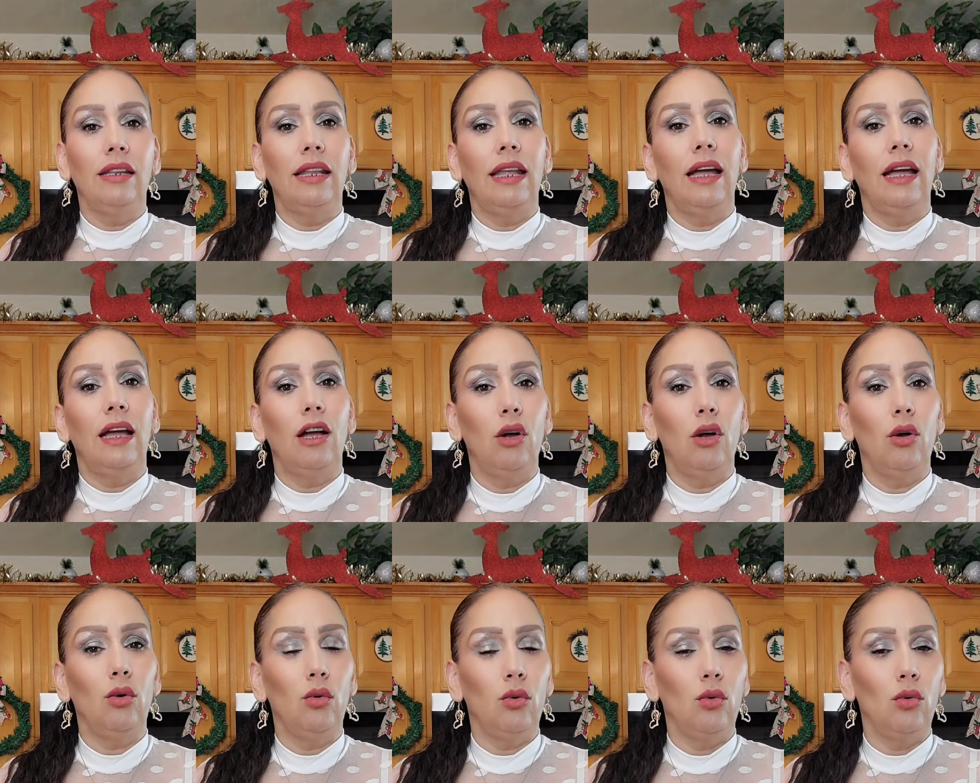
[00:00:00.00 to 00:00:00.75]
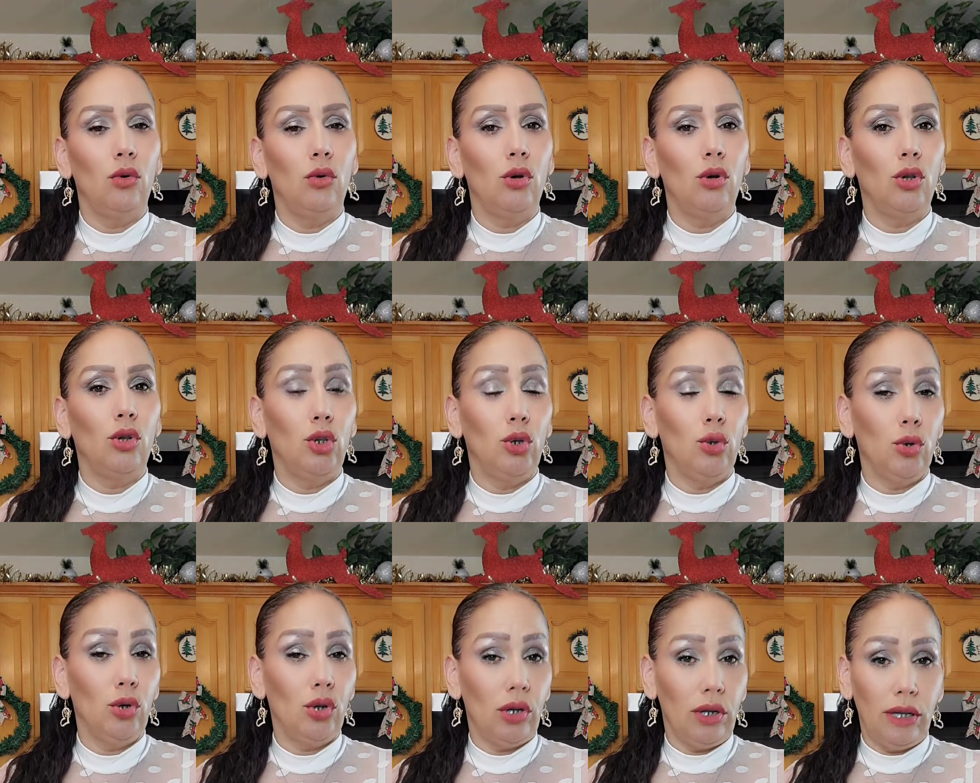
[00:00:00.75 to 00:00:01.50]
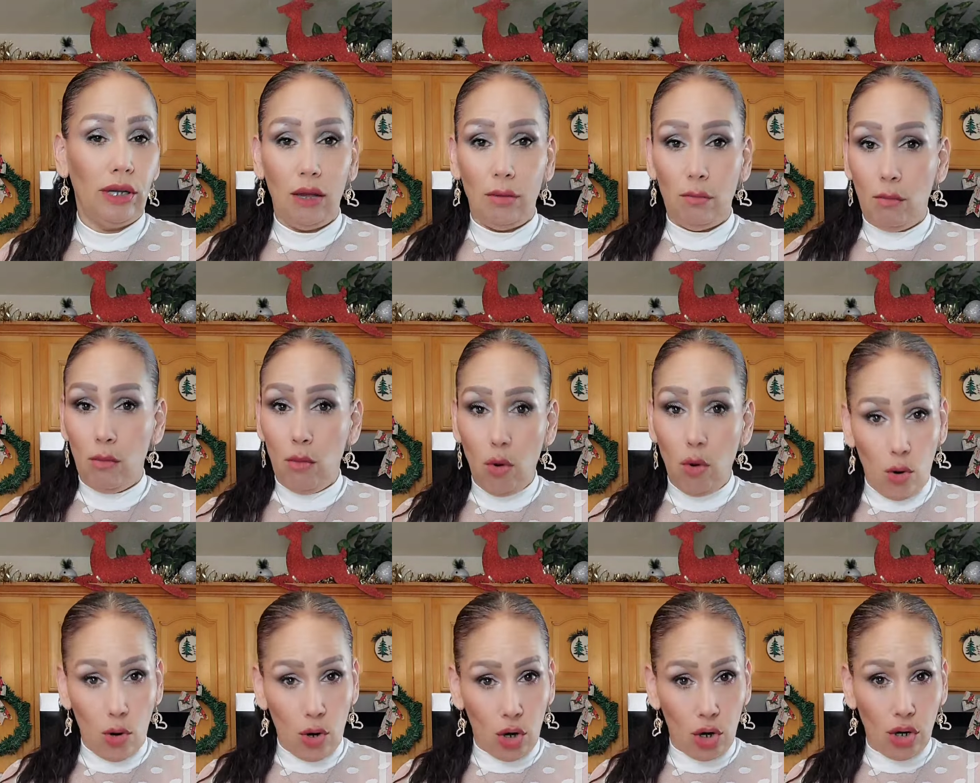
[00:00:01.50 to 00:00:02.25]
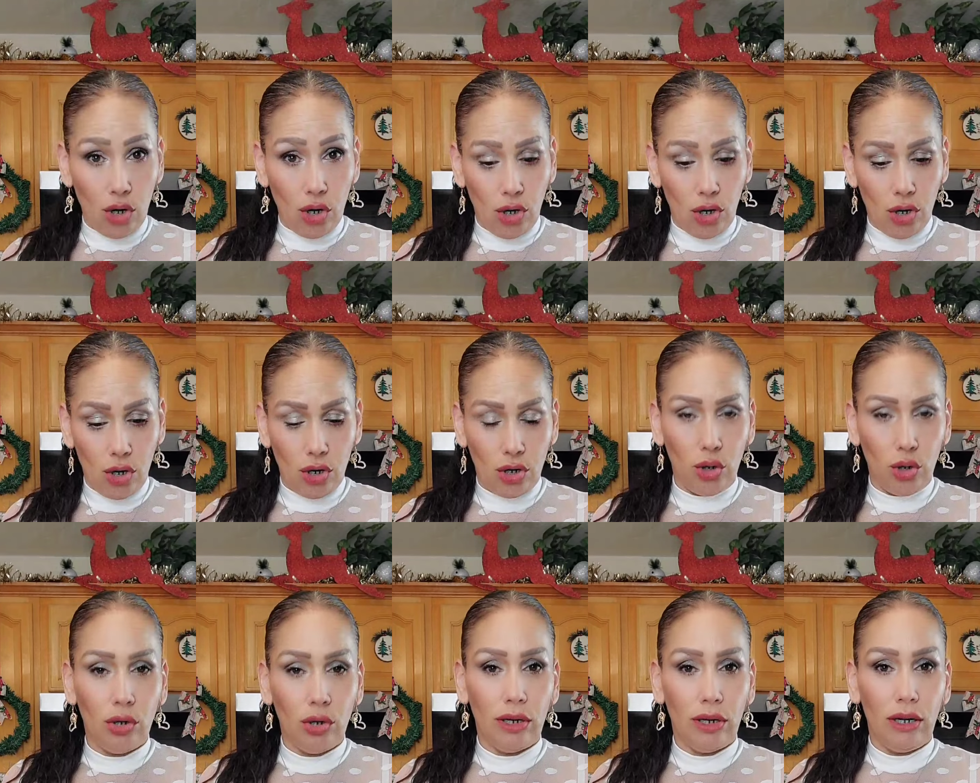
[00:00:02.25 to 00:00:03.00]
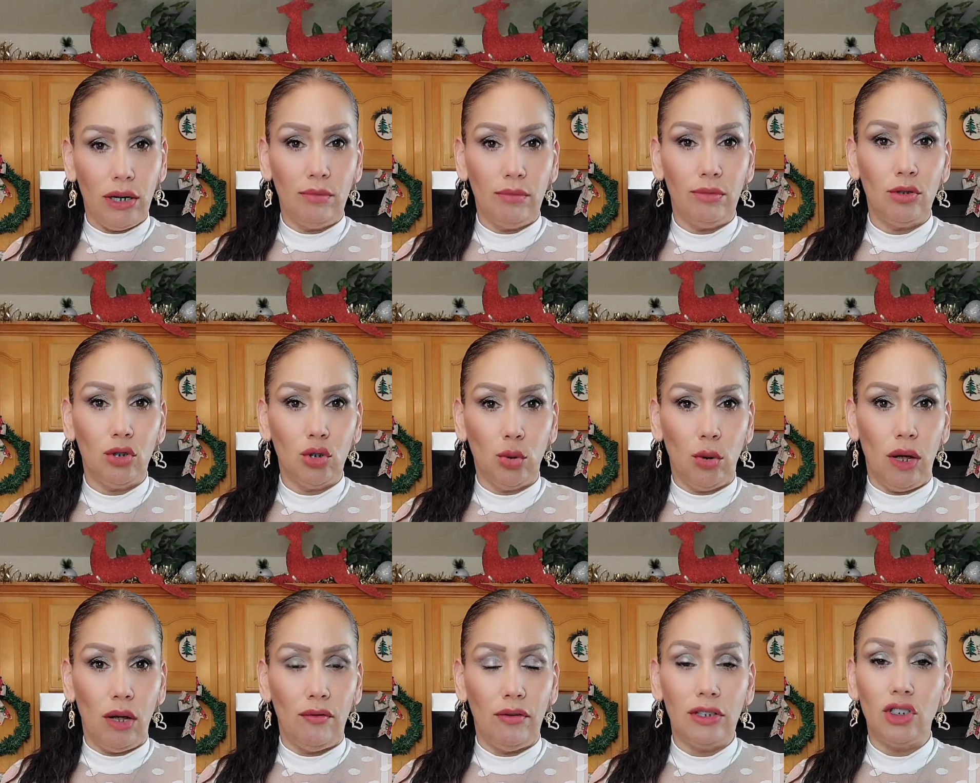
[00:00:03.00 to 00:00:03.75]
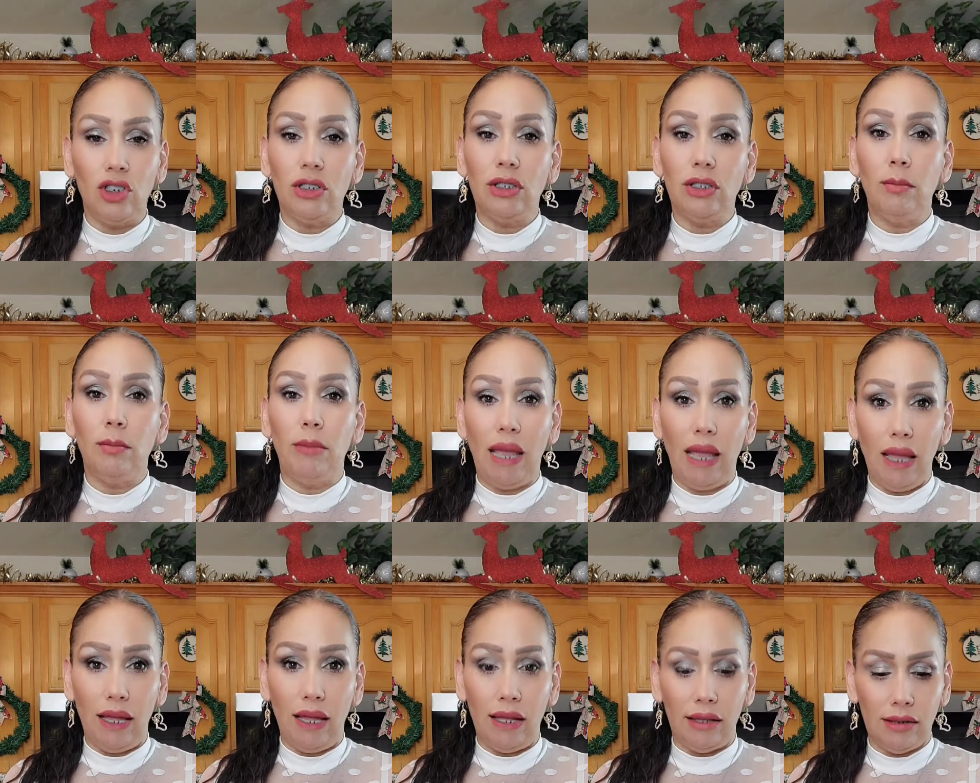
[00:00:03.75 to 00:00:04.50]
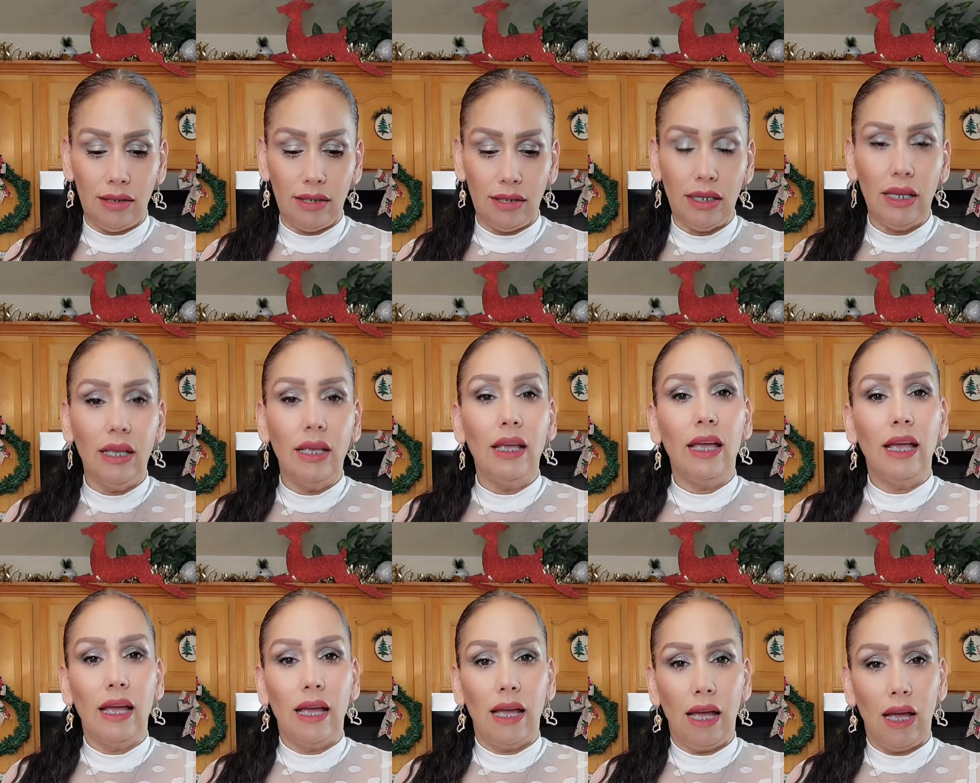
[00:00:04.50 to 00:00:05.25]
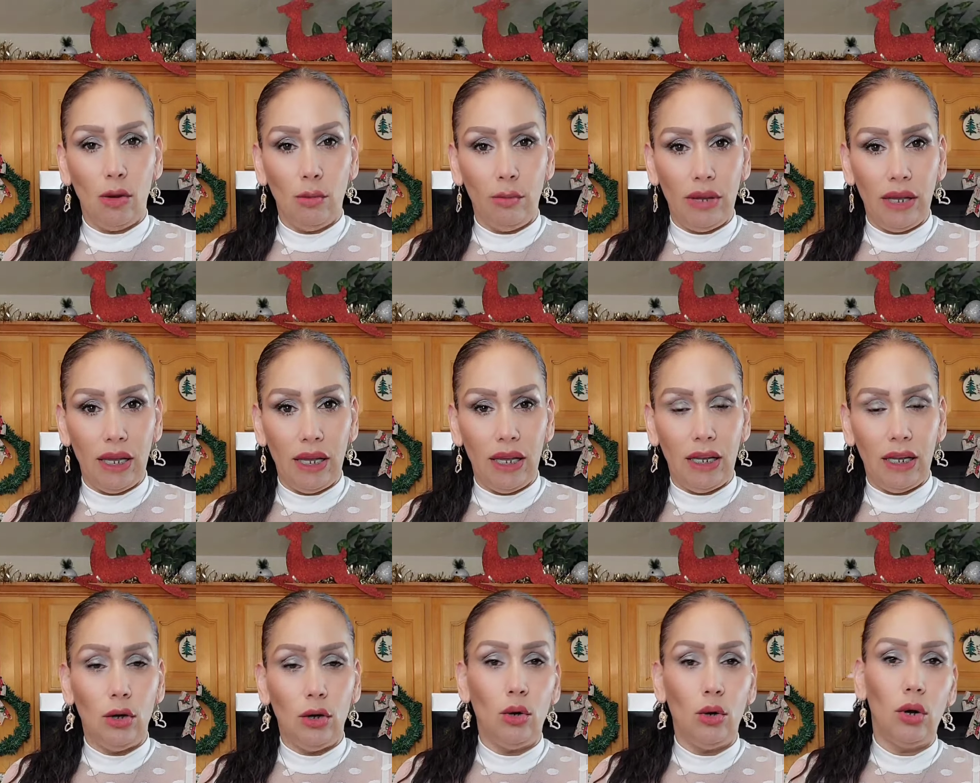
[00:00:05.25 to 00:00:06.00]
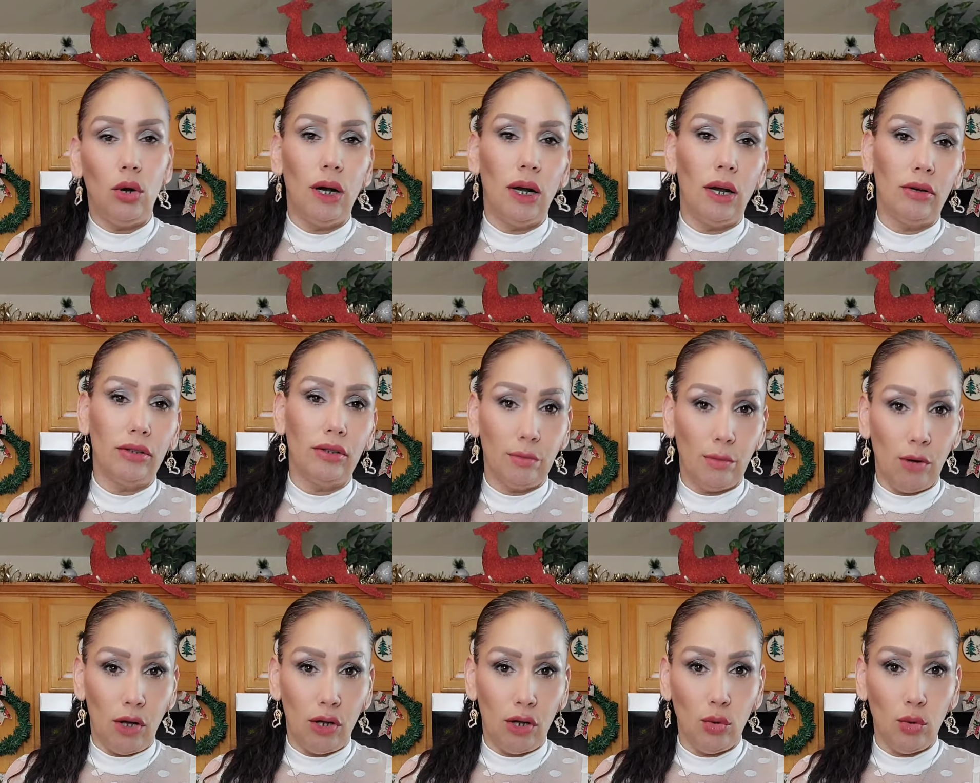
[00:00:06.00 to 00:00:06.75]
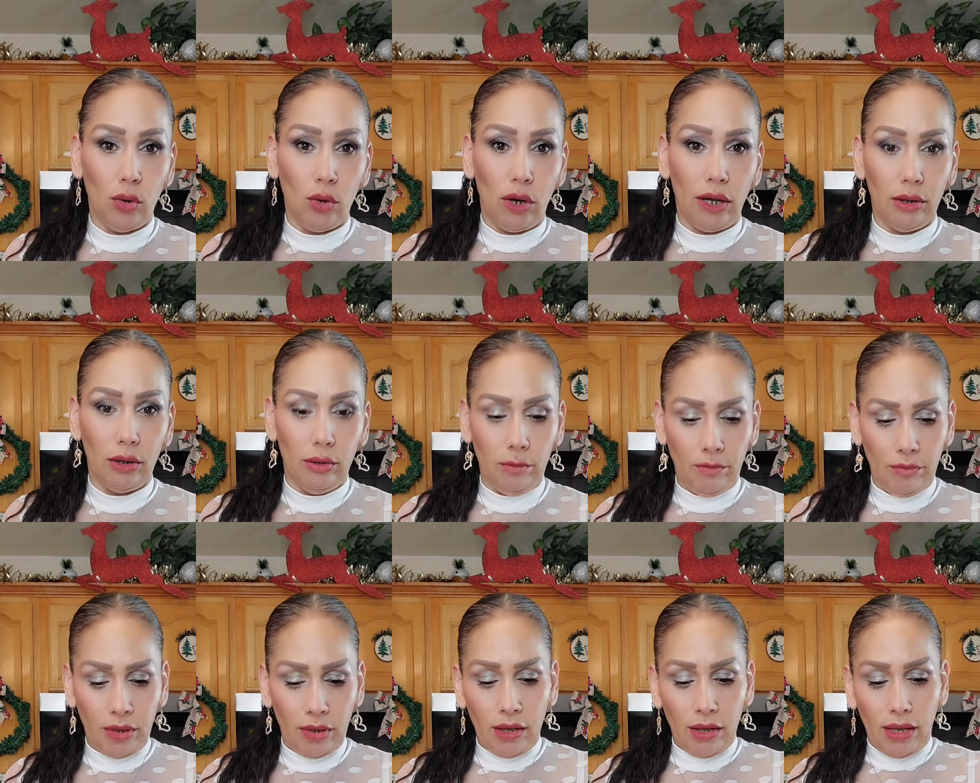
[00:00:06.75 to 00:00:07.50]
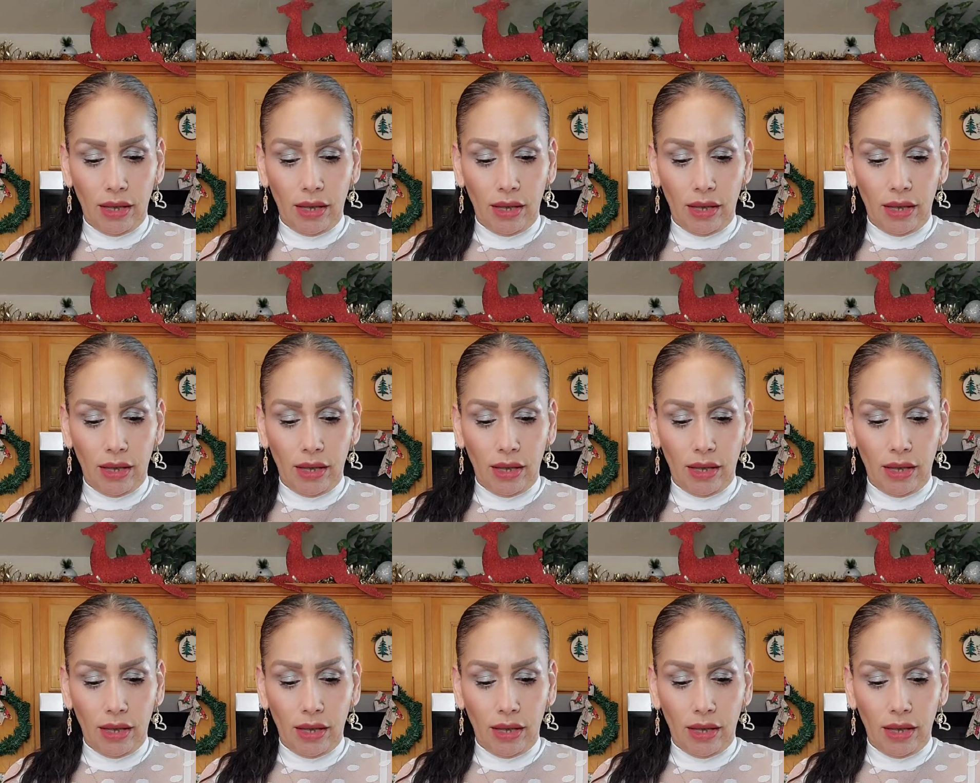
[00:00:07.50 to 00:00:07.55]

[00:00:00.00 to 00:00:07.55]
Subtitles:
Now, you could get more. You could get up to 12. It just depends how big or how small you want them.